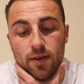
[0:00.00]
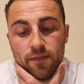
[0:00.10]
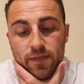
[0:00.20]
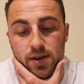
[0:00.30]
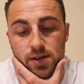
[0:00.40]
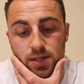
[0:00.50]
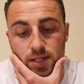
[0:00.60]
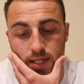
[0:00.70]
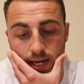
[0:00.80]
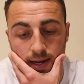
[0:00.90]

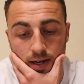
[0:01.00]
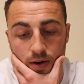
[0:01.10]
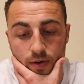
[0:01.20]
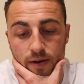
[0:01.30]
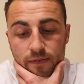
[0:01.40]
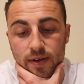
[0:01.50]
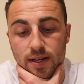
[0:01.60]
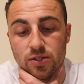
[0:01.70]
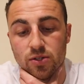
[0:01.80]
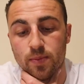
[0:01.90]
fitness, and current
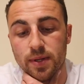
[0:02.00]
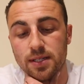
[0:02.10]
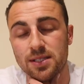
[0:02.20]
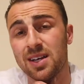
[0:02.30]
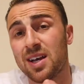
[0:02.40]
affairs topics?